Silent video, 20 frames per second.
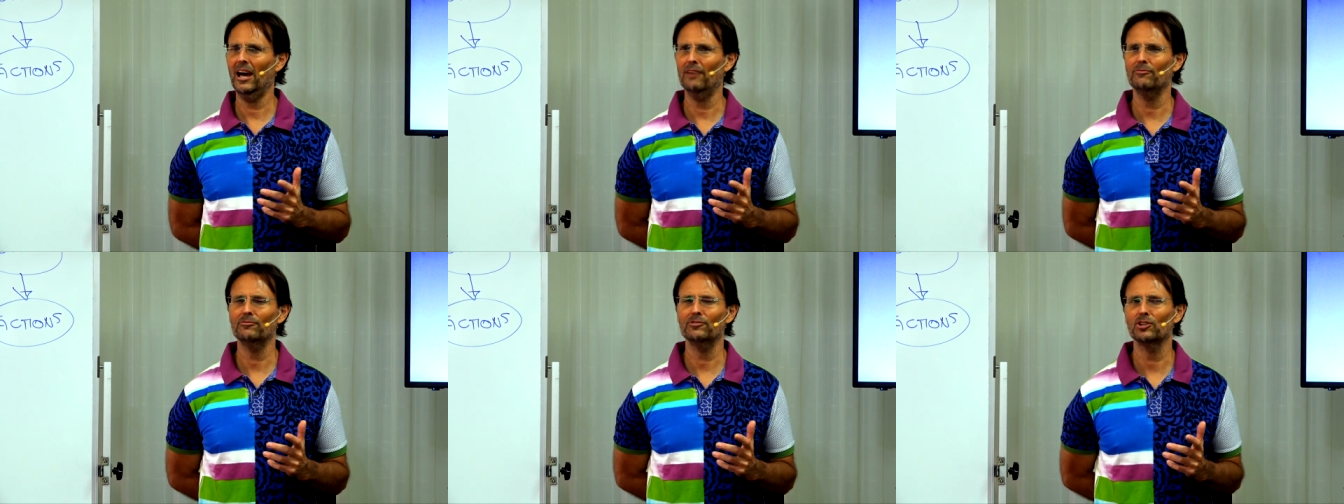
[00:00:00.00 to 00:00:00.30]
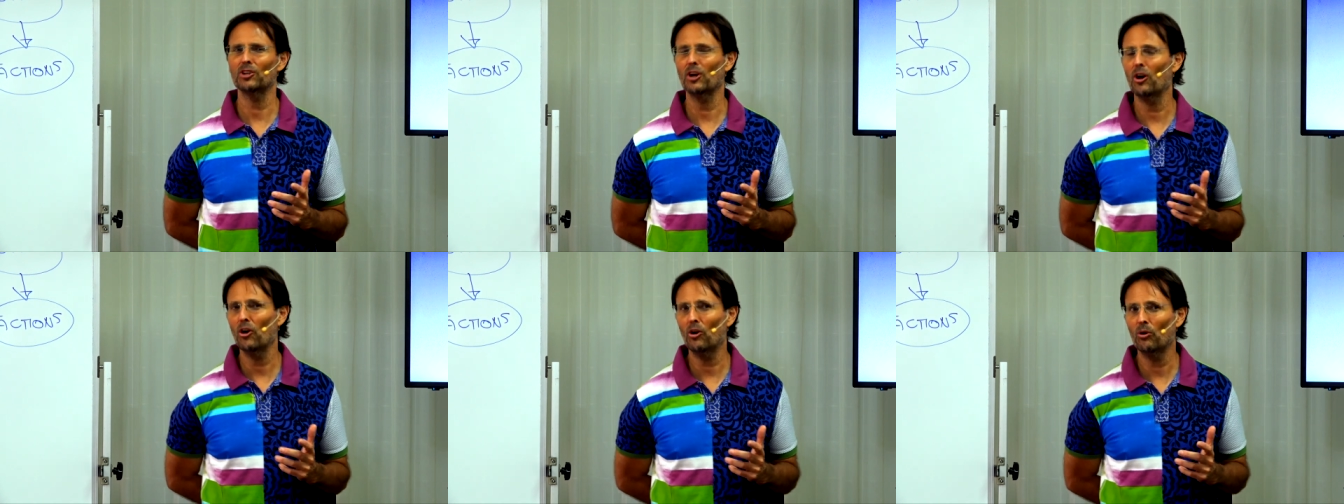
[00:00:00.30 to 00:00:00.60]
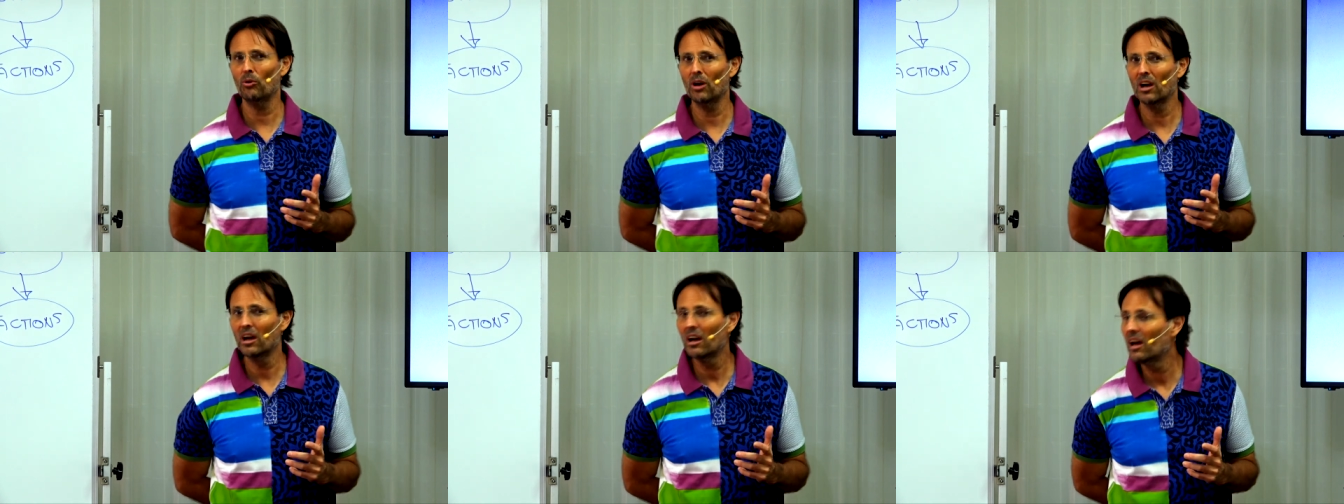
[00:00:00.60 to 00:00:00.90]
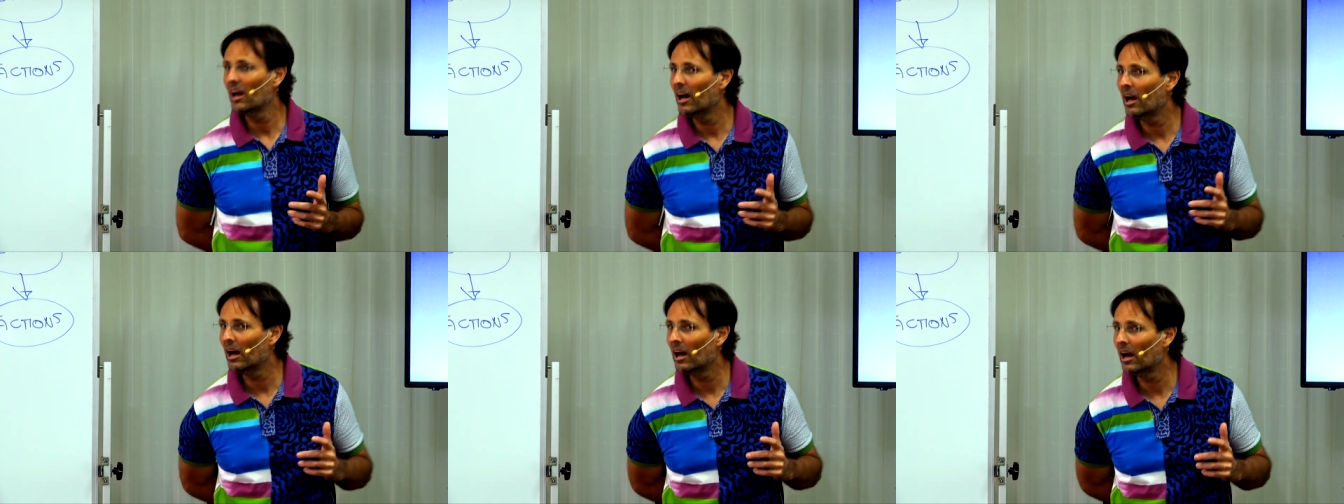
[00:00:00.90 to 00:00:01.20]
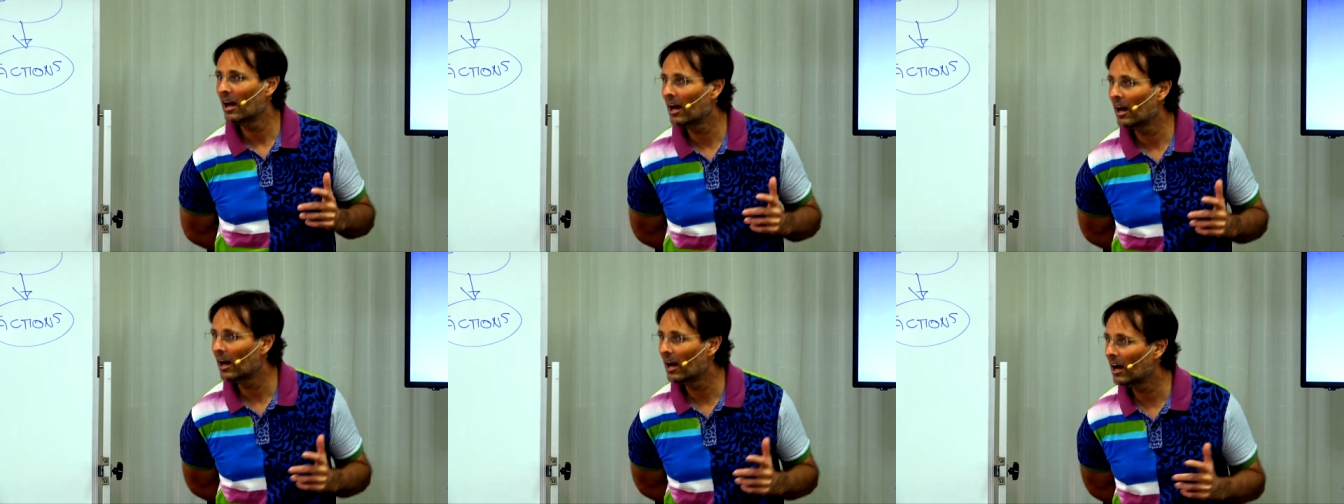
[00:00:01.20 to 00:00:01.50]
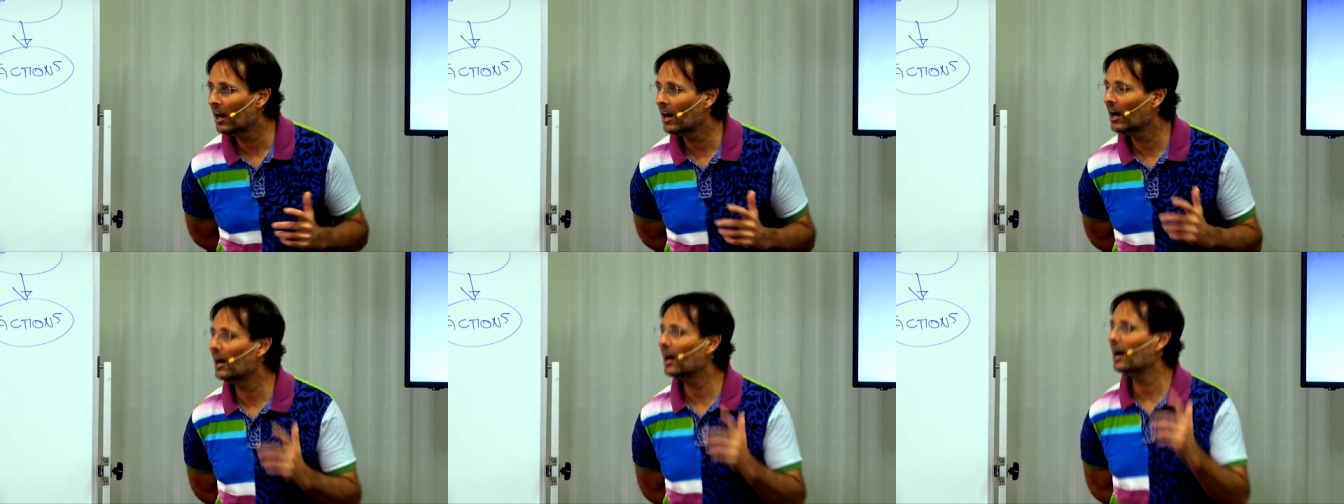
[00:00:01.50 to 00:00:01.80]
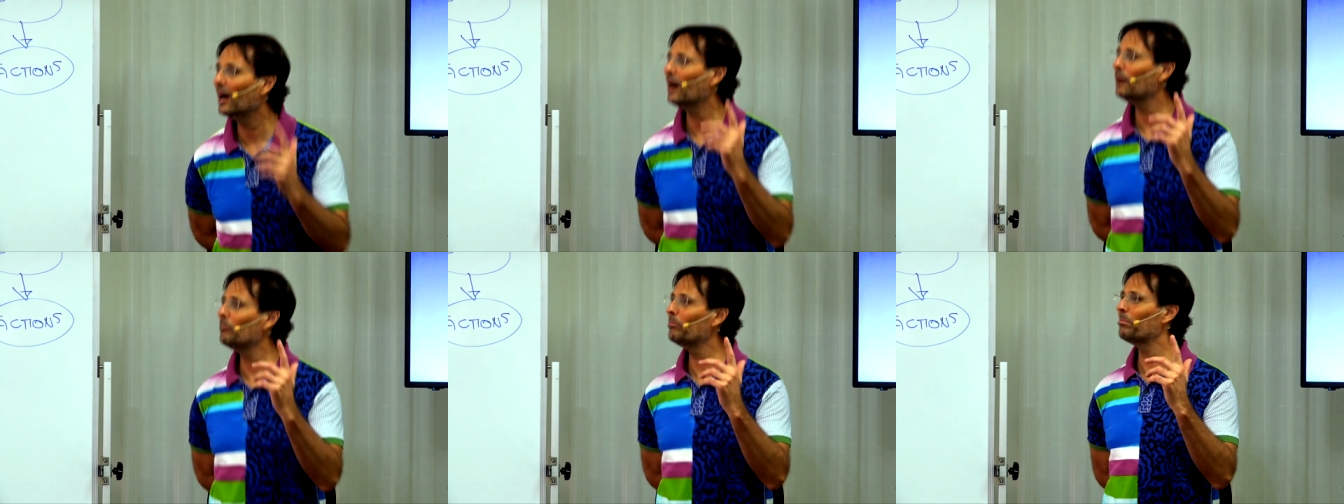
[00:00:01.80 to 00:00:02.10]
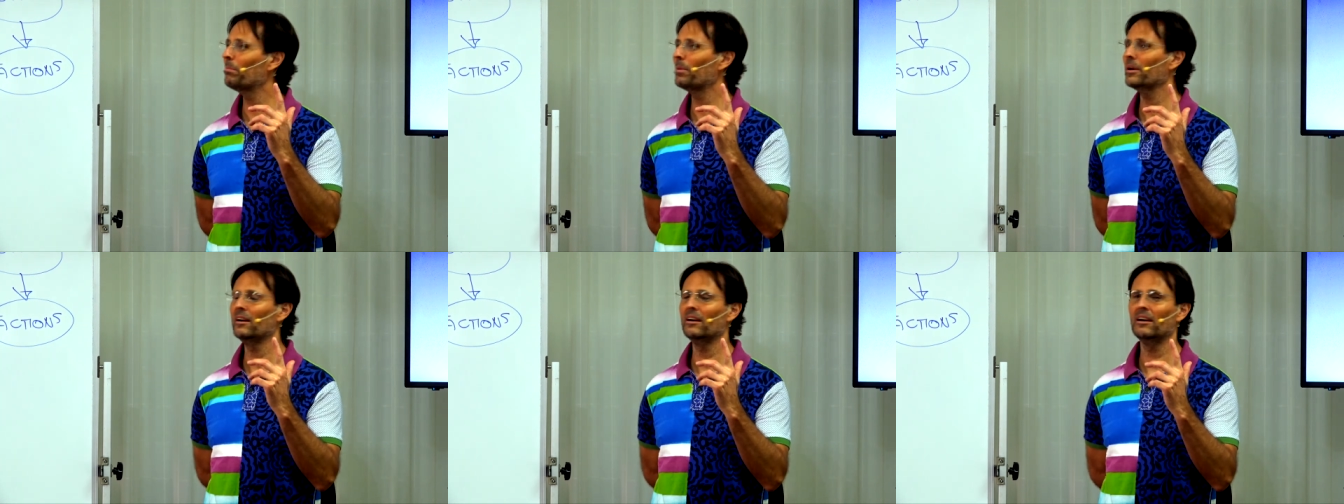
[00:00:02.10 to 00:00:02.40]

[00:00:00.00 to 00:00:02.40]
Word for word: have to go up.